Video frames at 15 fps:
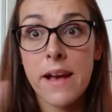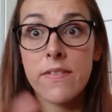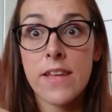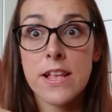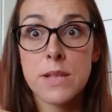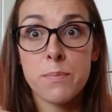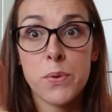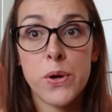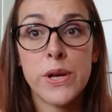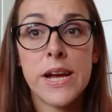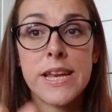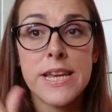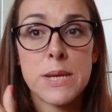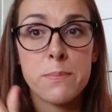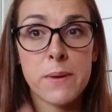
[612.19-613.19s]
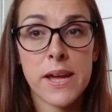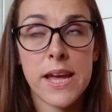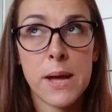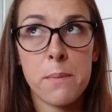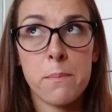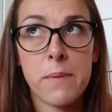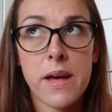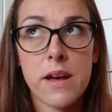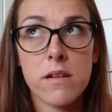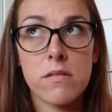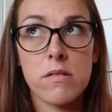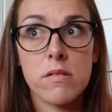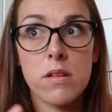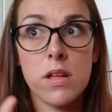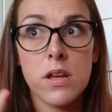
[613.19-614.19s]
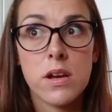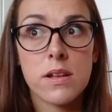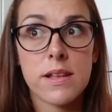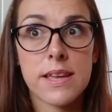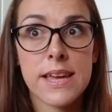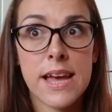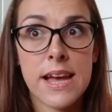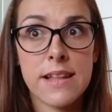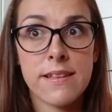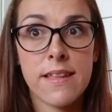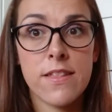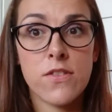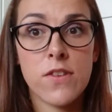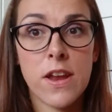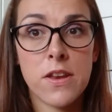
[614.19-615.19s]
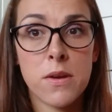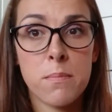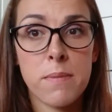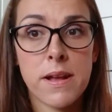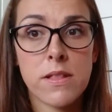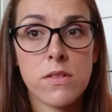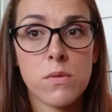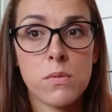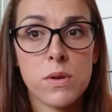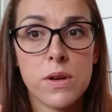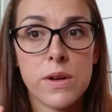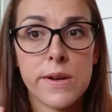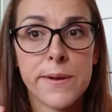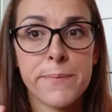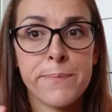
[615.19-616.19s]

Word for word: That's the point, I need to buy a handbag because I can't take the change of bag to work.